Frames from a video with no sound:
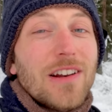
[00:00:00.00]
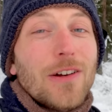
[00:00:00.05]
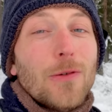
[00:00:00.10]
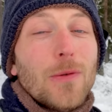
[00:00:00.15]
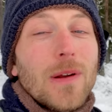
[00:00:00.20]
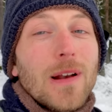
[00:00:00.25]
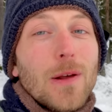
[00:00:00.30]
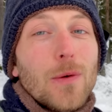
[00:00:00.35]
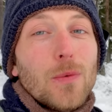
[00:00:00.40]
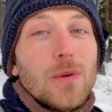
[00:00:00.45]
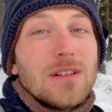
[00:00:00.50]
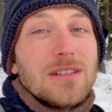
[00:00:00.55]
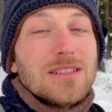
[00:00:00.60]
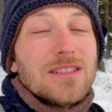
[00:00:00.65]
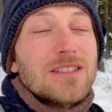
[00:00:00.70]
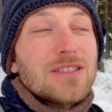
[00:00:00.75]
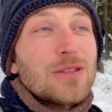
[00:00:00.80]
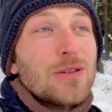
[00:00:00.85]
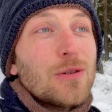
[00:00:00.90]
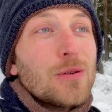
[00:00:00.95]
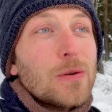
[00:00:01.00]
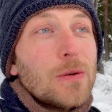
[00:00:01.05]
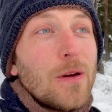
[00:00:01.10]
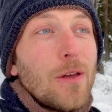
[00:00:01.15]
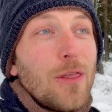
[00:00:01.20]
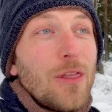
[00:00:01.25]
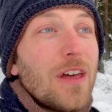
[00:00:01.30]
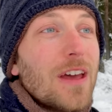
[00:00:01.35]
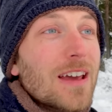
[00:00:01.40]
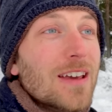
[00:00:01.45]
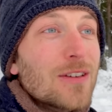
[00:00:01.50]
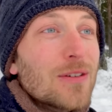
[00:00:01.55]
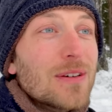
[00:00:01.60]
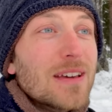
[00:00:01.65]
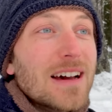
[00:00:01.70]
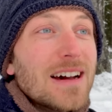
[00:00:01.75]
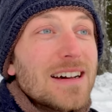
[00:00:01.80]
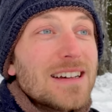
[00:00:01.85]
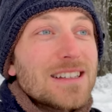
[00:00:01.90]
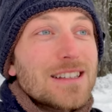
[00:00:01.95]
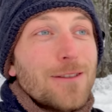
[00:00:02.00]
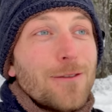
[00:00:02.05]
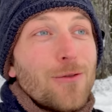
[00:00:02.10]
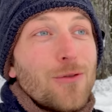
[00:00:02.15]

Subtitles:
really want to thank you guys